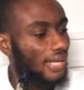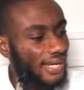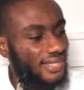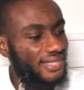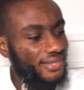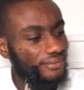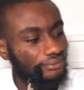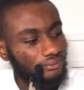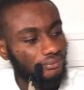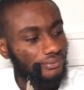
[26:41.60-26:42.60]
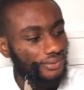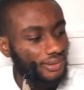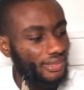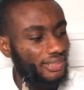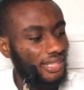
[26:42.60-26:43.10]
and ye
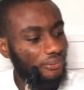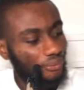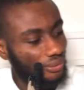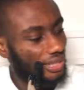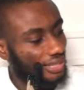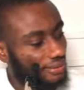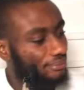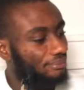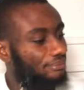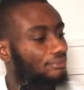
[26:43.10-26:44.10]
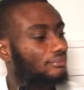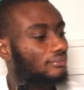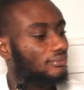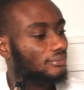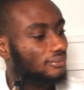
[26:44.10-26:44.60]
do you any
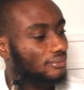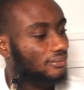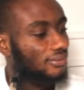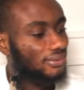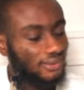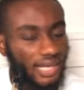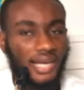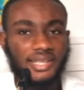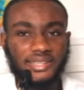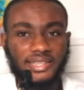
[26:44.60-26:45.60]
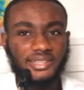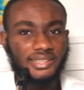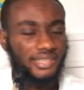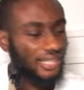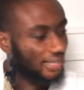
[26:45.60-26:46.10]
na ye
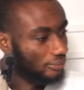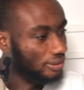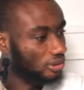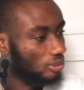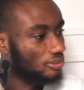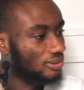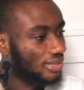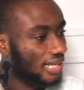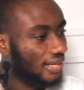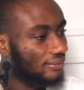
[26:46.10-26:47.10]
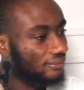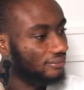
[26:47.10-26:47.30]
the equation monsa.